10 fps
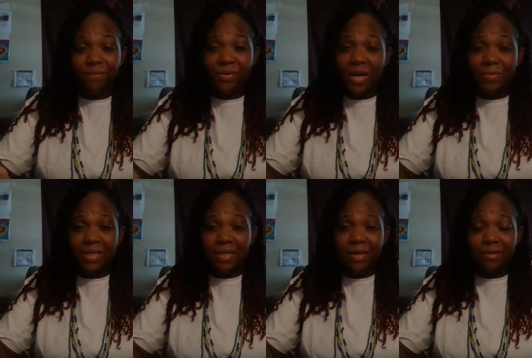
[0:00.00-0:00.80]
Probably
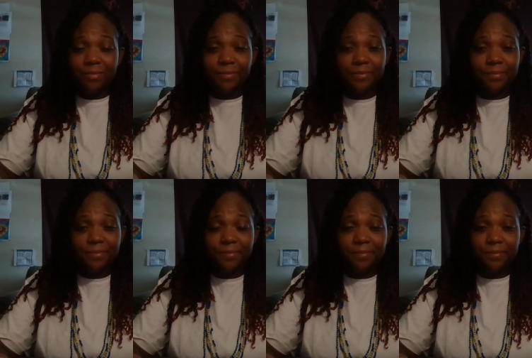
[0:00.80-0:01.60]
not.
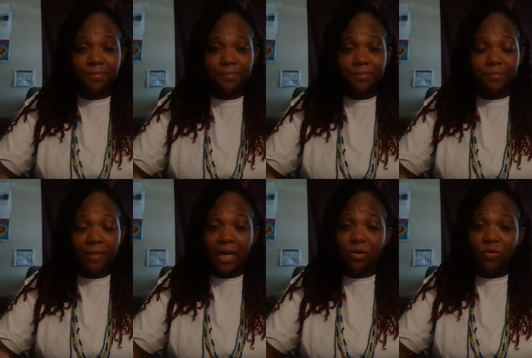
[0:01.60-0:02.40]

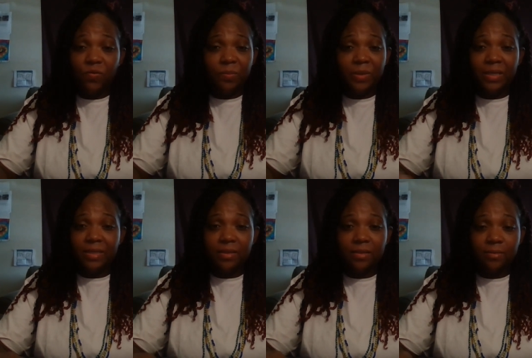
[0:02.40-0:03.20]
I know for me it
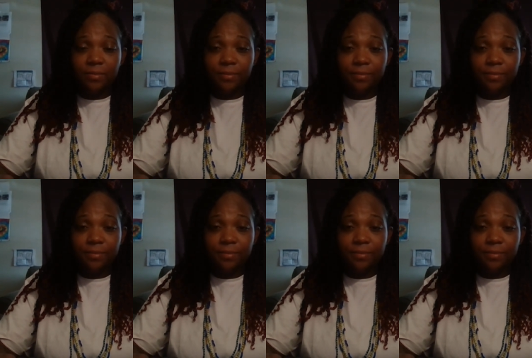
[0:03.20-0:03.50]
didn't.